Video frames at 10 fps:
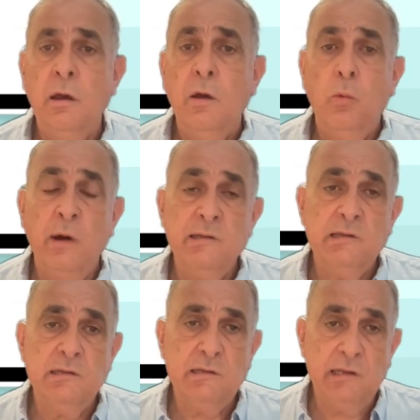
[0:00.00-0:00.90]

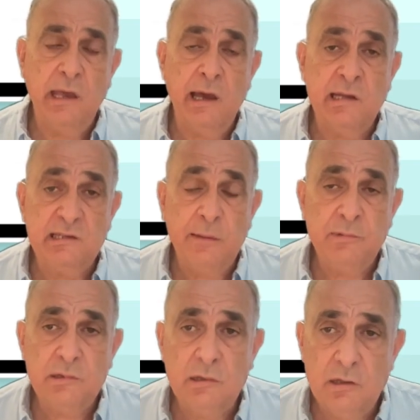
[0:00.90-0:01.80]
once they
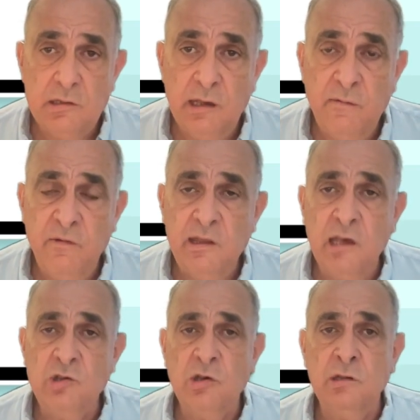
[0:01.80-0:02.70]
accept the
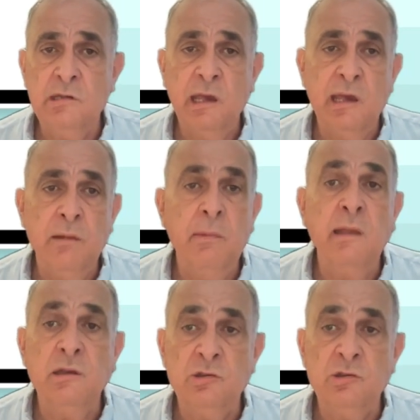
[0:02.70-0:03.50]
invitation, they can manage